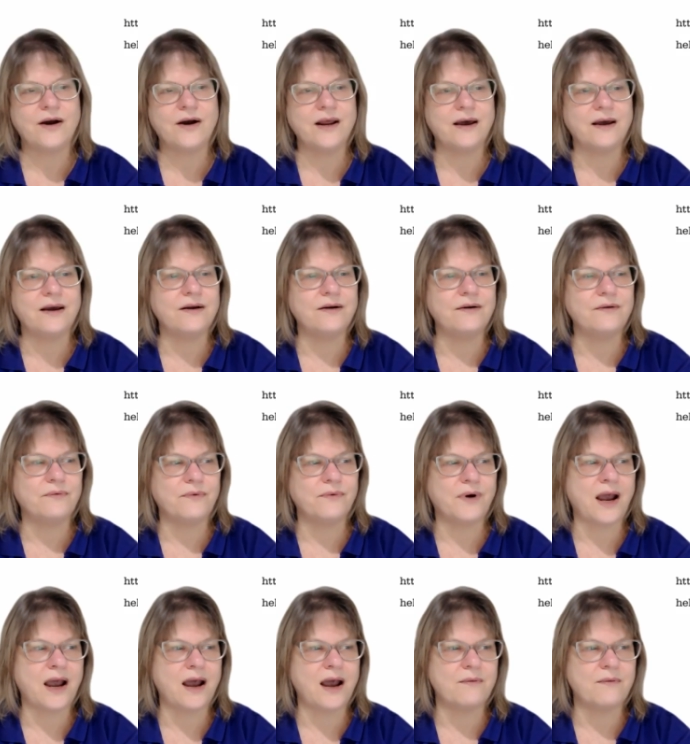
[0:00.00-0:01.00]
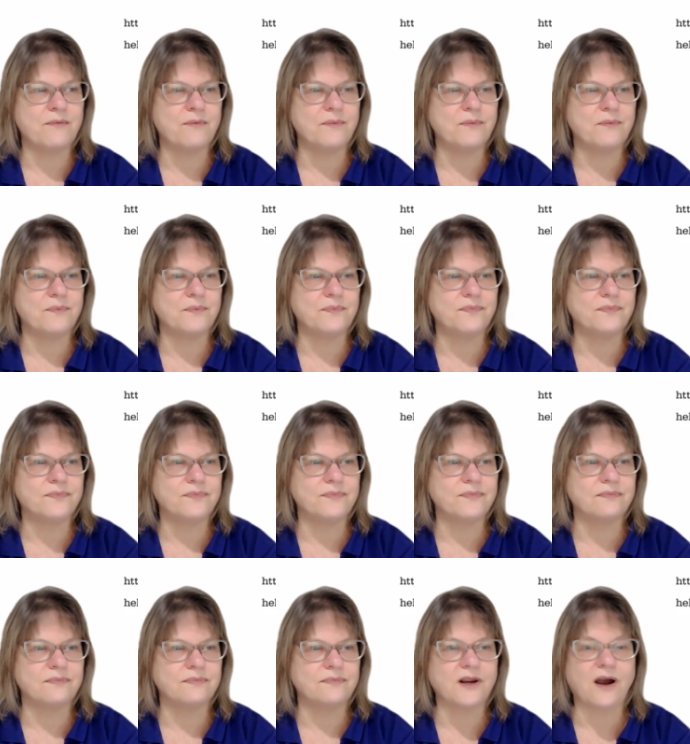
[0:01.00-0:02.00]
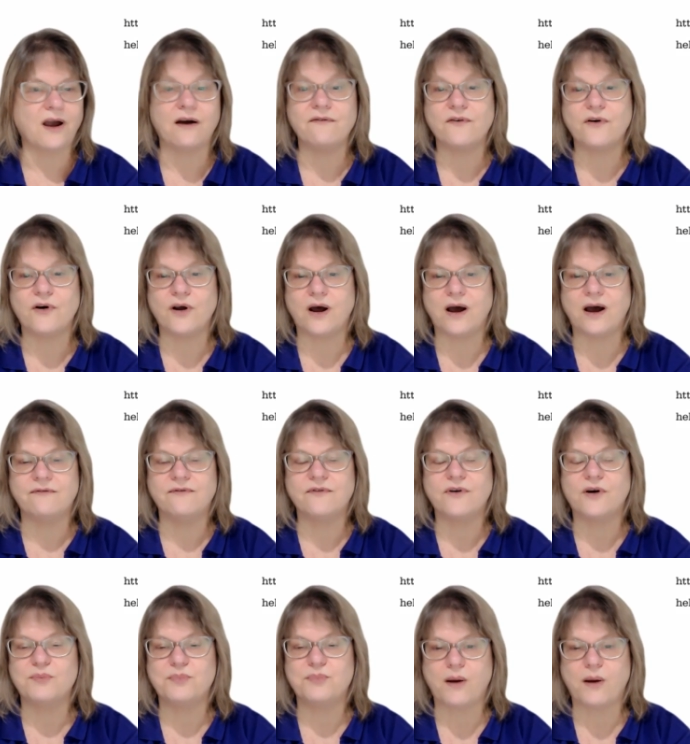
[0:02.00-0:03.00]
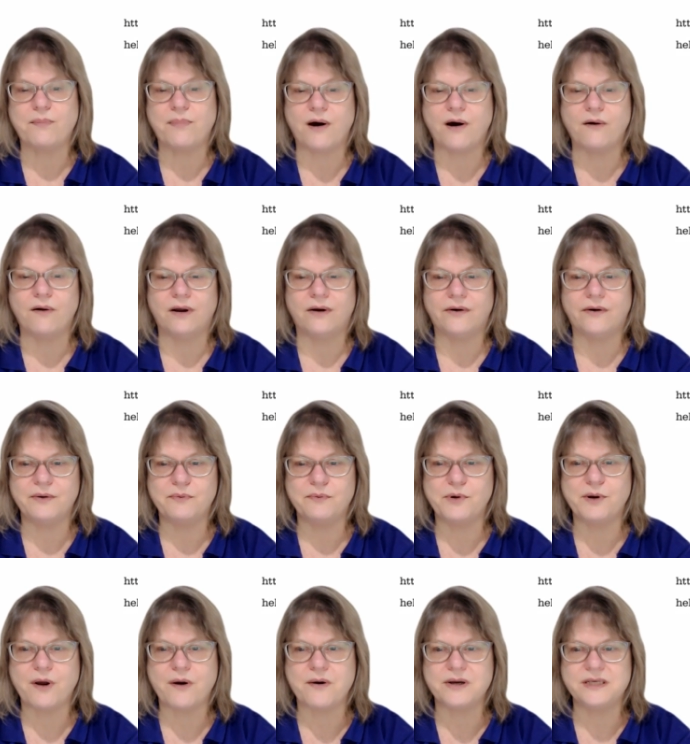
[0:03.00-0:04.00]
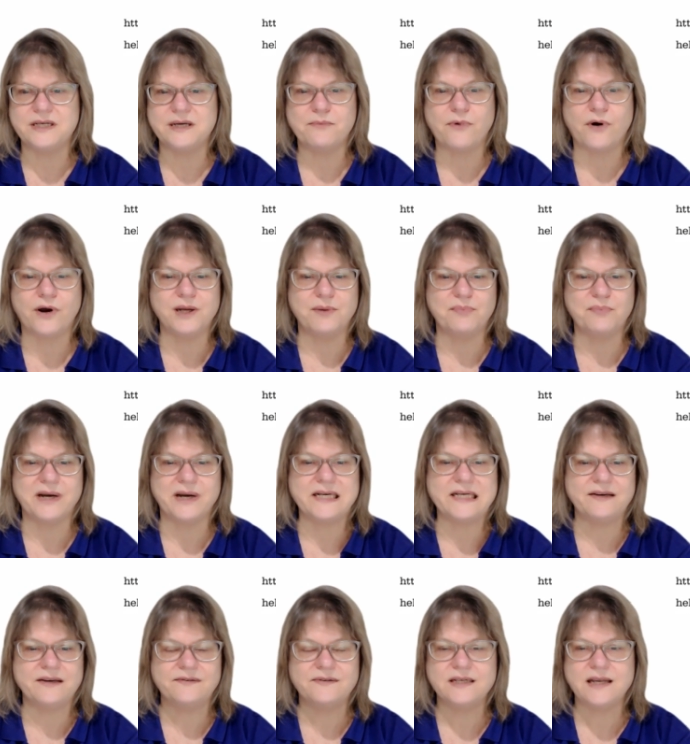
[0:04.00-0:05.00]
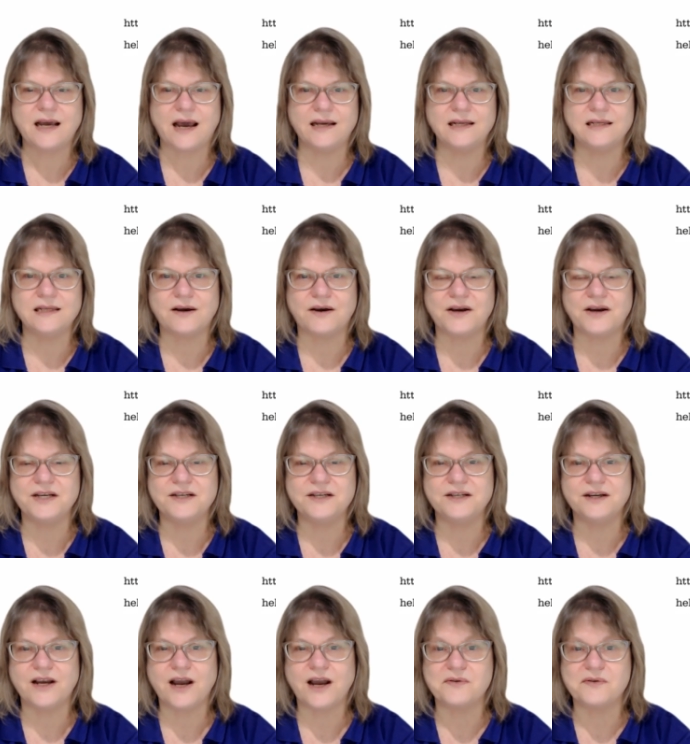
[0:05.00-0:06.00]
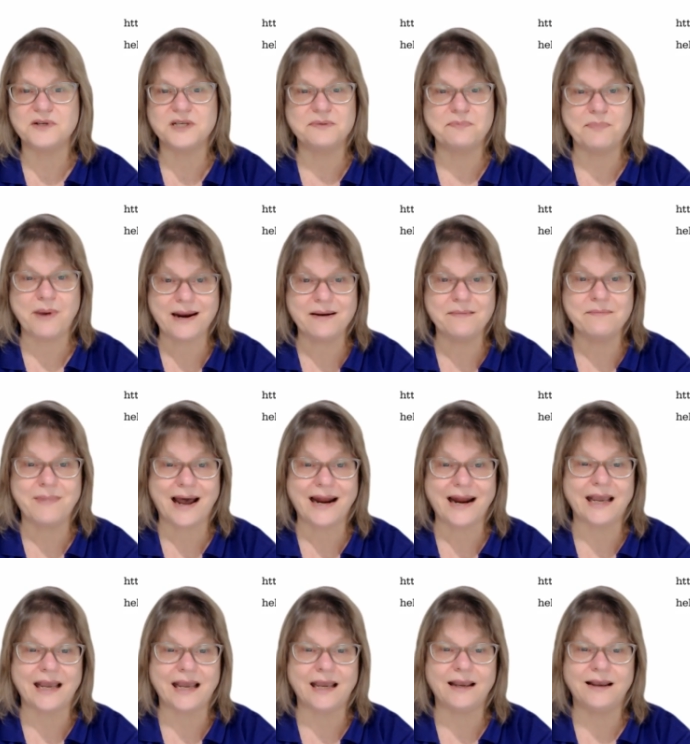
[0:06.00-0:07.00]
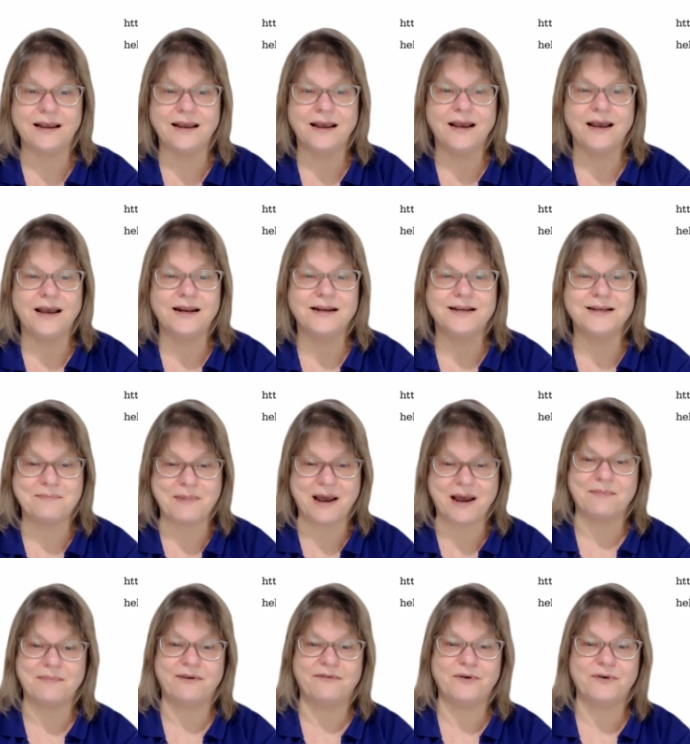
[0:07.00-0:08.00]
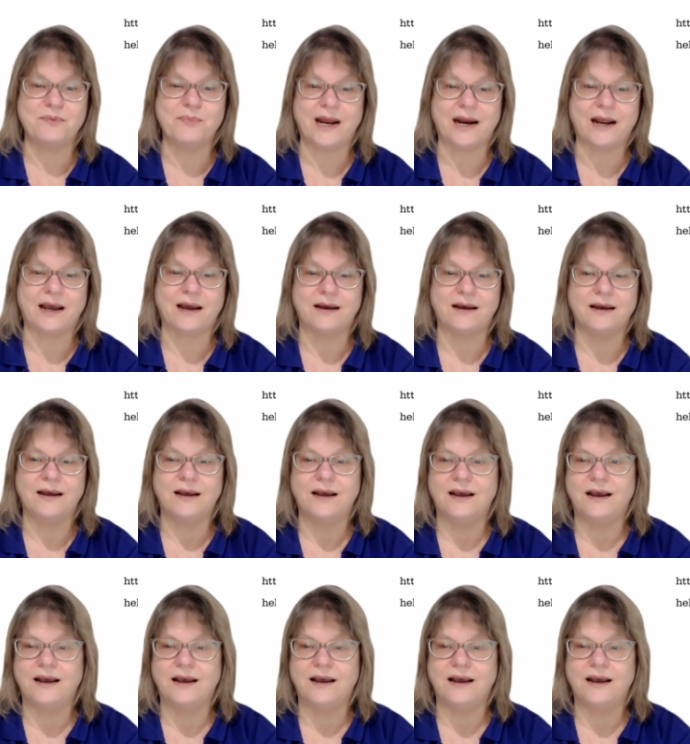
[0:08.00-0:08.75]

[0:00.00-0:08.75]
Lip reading: I know. I've got bipolar, and when I was in my depressive states, I used to go and spend money to make me feel better.